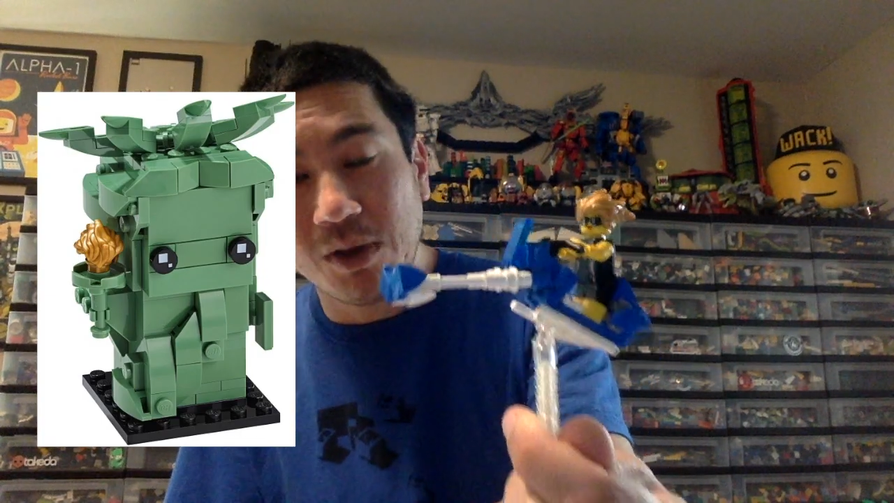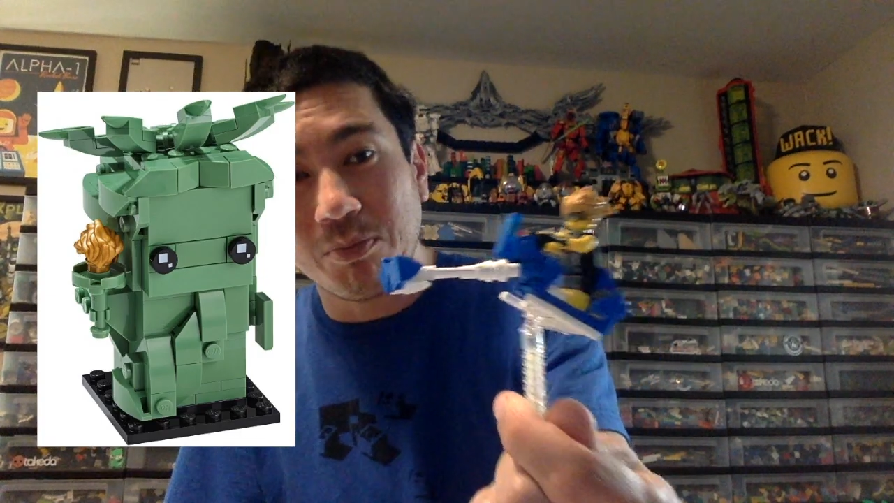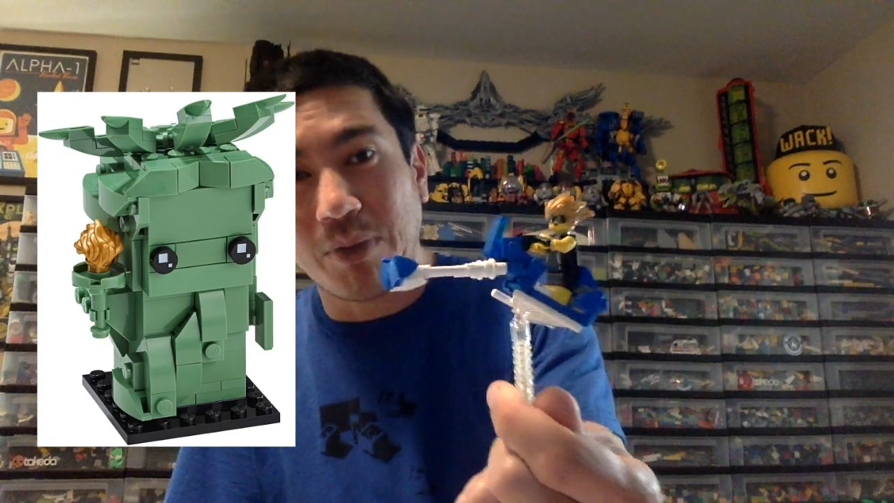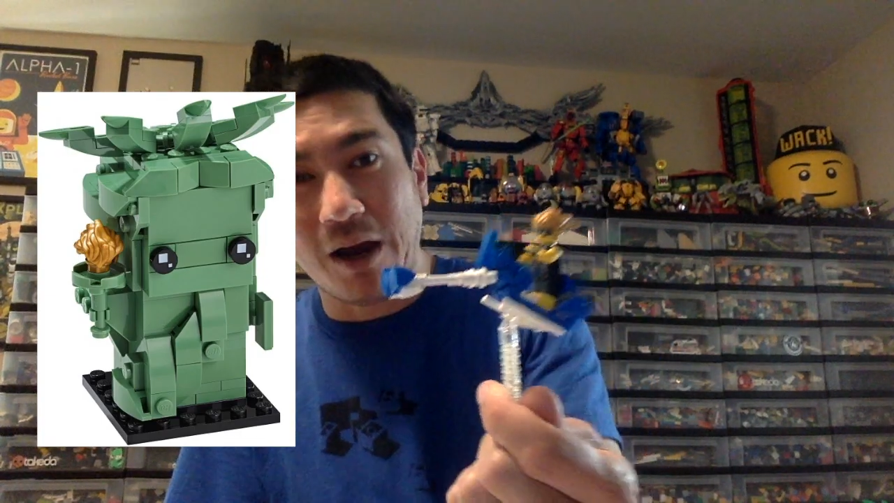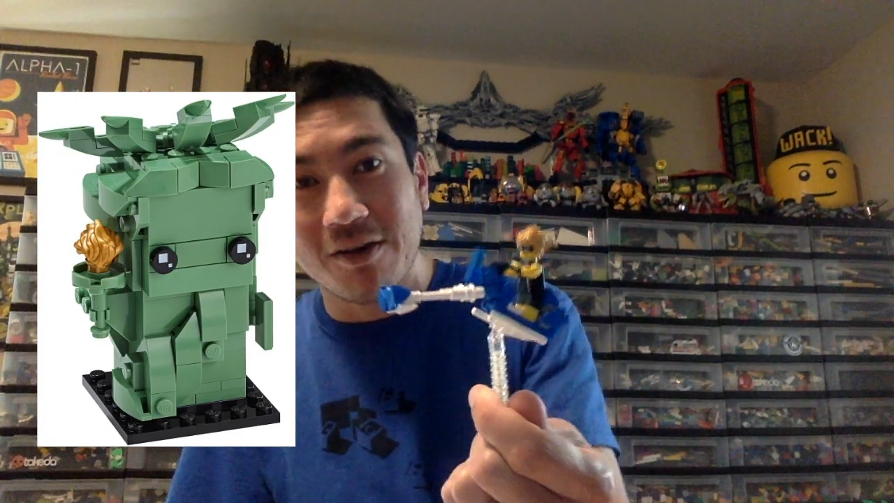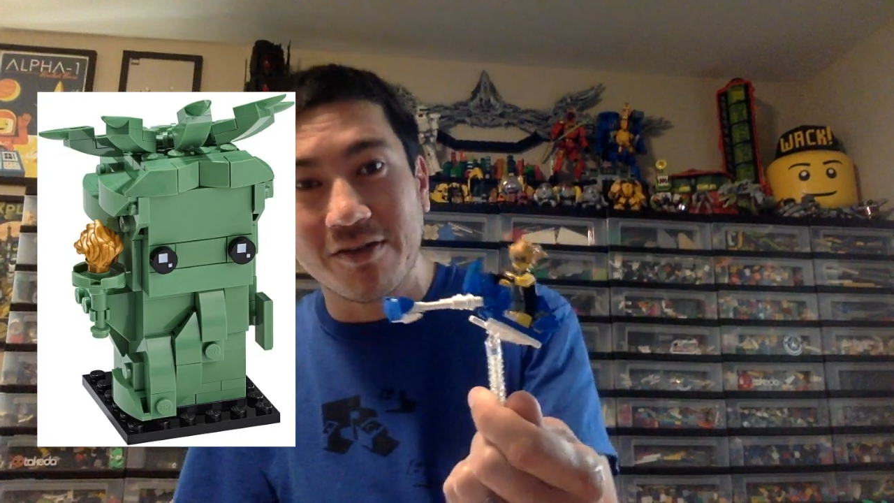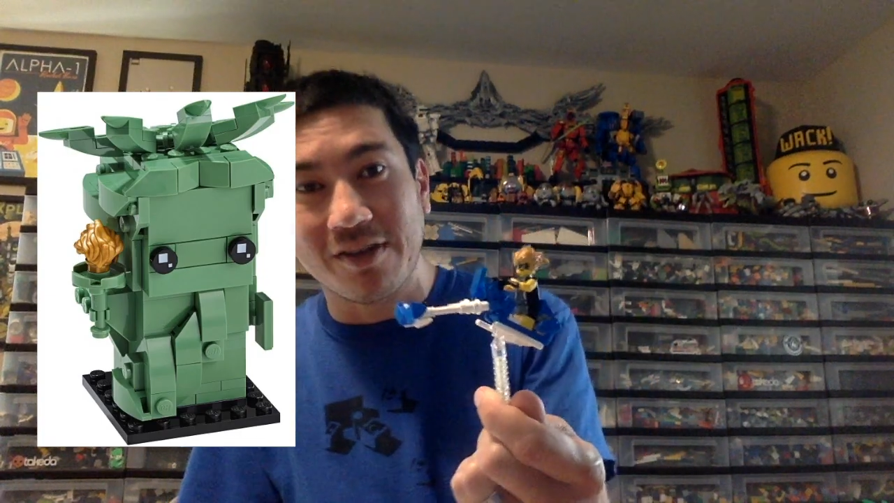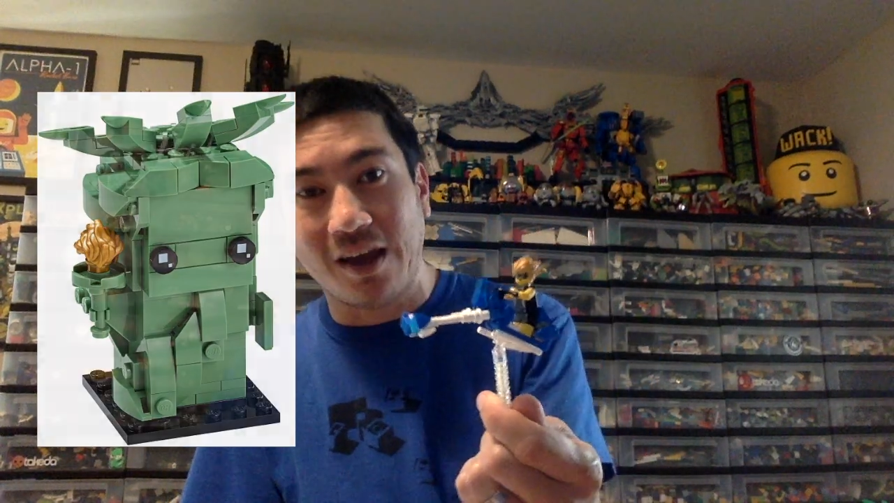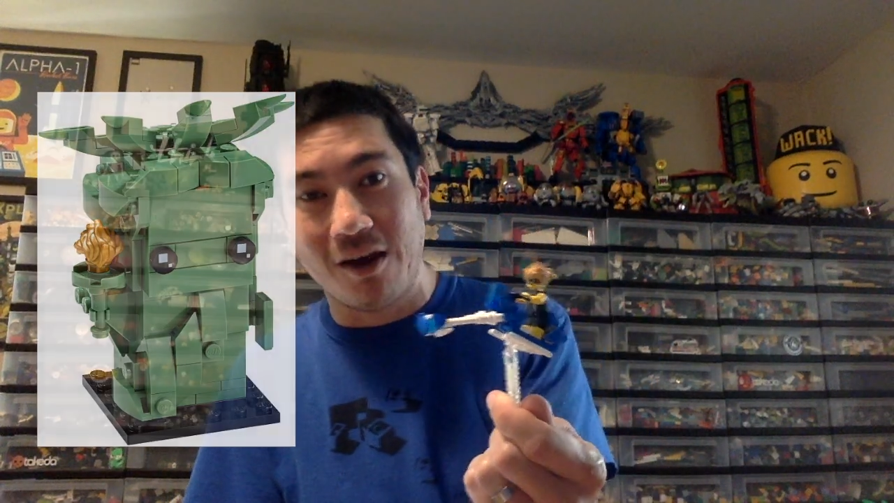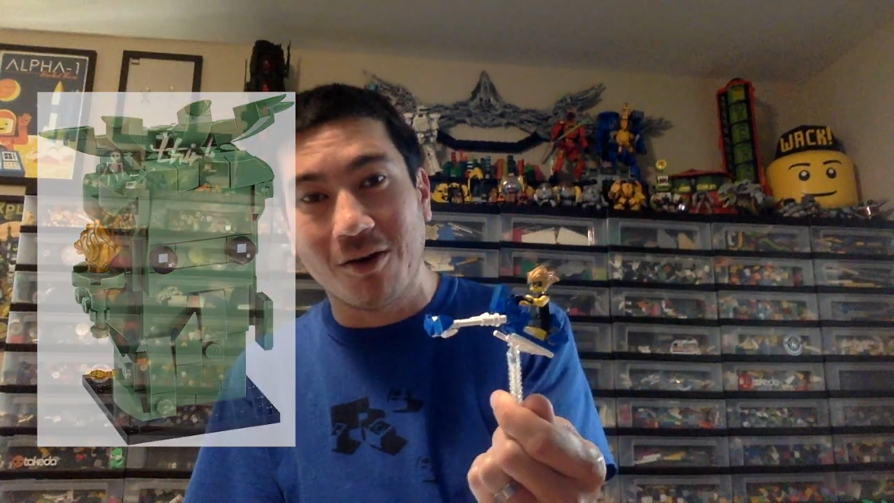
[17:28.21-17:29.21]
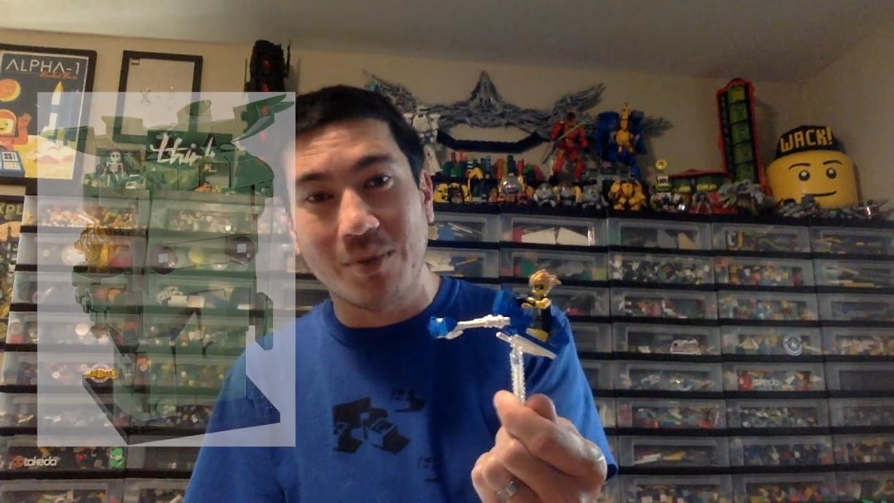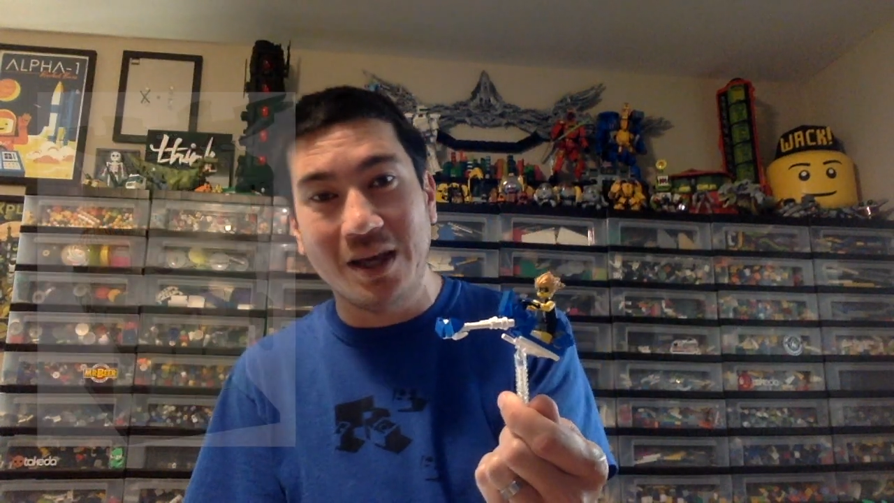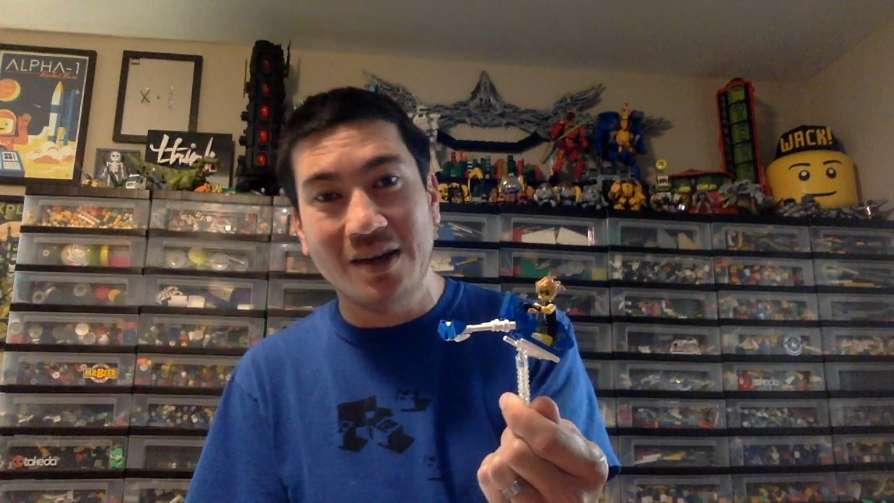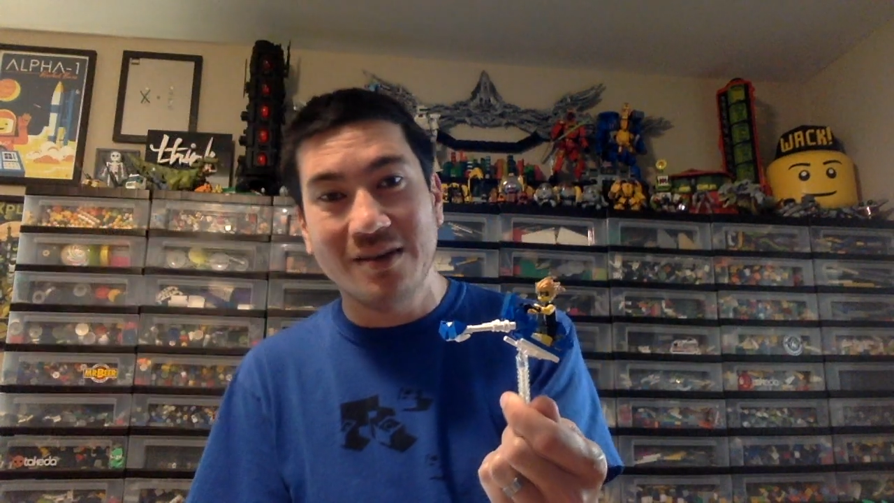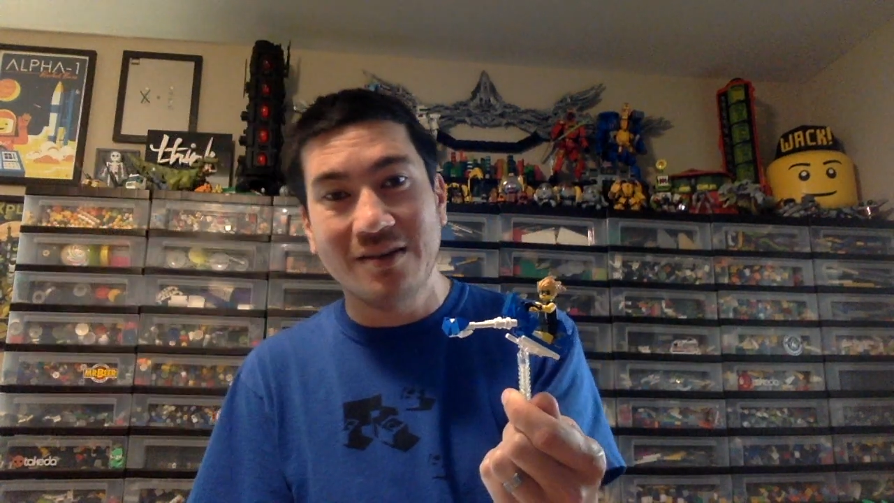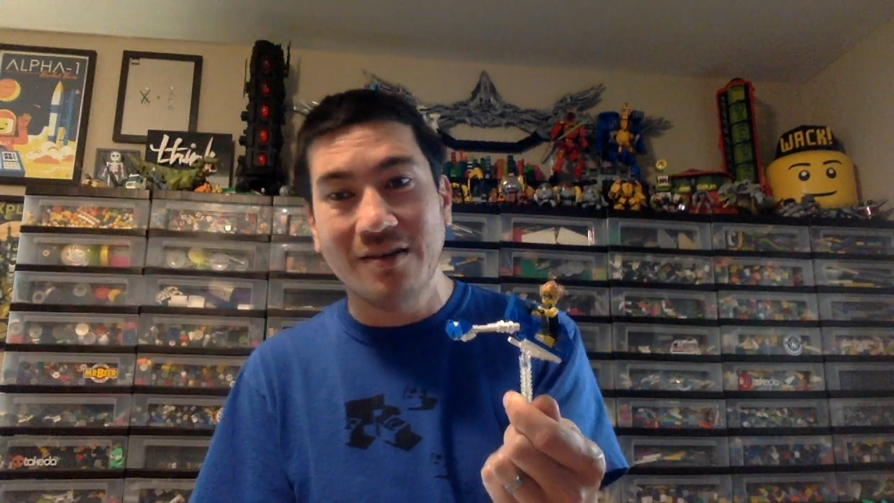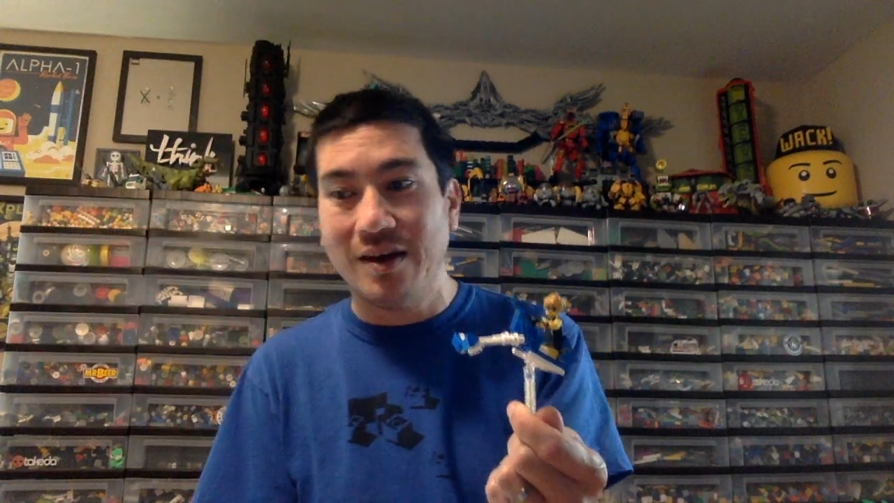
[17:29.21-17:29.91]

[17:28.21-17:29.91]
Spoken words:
in Pirates of the Caribbean.